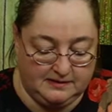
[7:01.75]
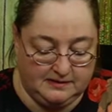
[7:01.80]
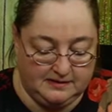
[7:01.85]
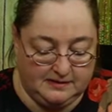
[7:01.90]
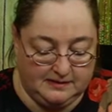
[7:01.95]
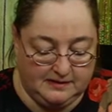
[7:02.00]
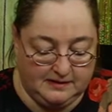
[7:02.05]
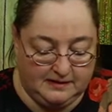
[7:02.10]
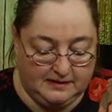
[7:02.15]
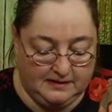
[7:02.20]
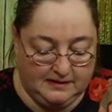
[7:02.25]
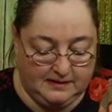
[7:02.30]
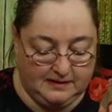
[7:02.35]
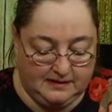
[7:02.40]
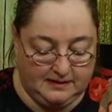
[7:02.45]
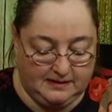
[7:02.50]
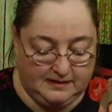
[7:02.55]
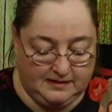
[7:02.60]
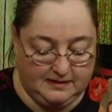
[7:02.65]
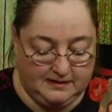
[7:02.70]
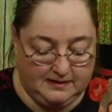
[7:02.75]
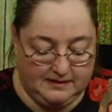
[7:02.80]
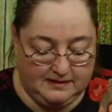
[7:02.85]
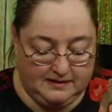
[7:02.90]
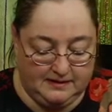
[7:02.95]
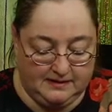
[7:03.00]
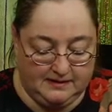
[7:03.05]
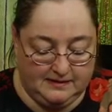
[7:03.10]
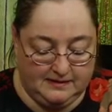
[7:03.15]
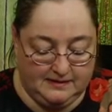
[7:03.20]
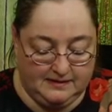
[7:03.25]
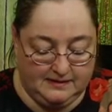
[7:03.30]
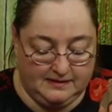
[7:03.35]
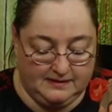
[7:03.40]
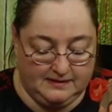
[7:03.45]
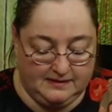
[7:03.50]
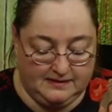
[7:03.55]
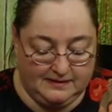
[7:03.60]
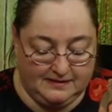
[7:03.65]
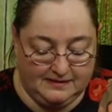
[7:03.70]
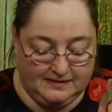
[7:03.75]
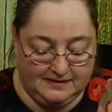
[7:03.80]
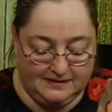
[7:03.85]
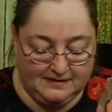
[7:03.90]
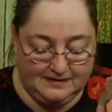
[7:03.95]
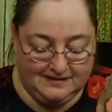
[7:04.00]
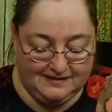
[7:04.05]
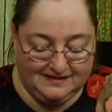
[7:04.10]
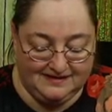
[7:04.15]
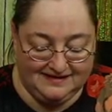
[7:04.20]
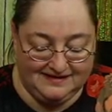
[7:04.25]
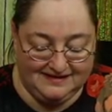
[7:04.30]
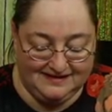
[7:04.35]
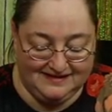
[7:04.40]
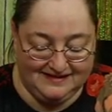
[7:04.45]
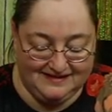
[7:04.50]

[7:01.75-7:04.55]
No one is speaking in this clip.